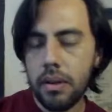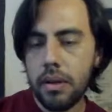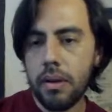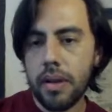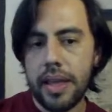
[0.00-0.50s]

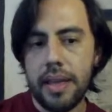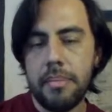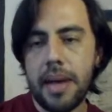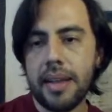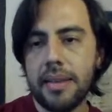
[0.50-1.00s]
Okay, I'm
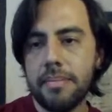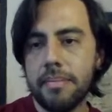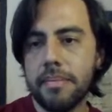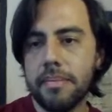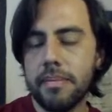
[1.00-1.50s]
back.
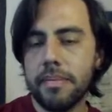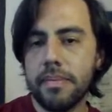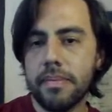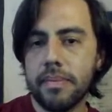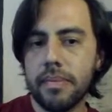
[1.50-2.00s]

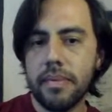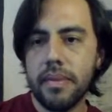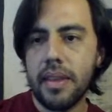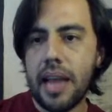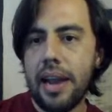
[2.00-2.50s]

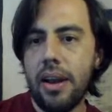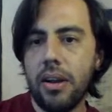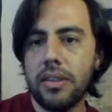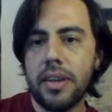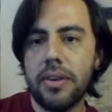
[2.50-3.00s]
I
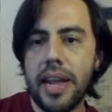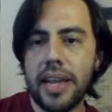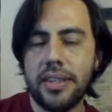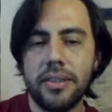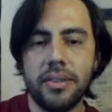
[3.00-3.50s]
lost the
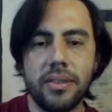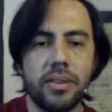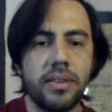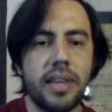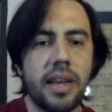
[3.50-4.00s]
connection
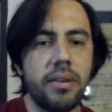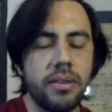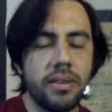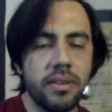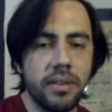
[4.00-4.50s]
some seconds.